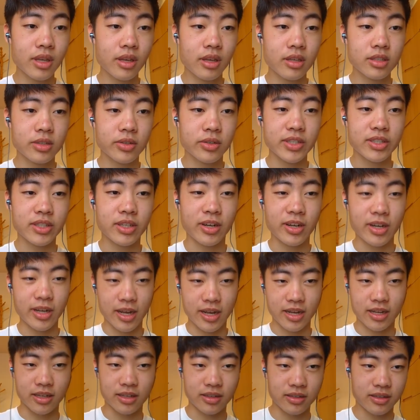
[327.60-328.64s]
So we start
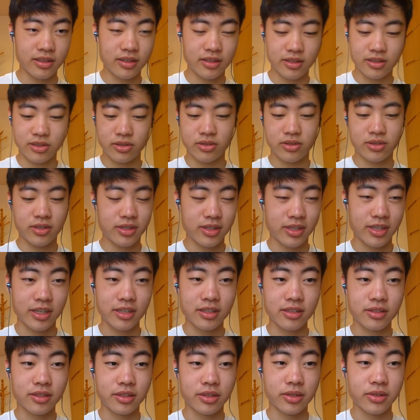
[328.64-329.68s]
at
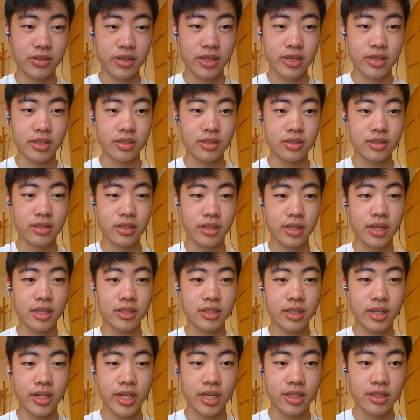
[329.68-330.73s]
like zero years.
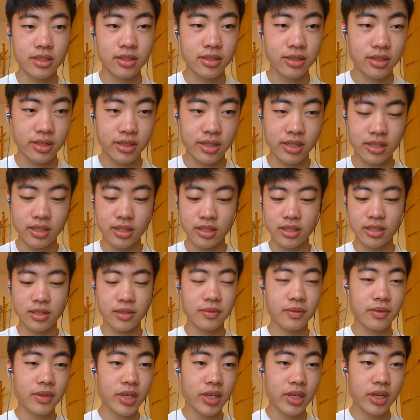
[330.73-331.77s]
That's our answer, and then
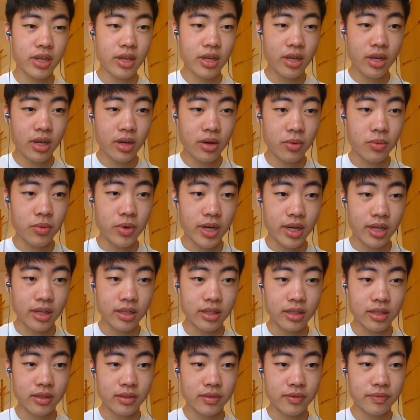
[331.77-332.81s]

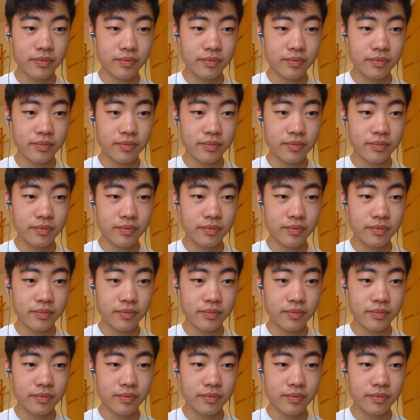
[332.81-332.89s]
while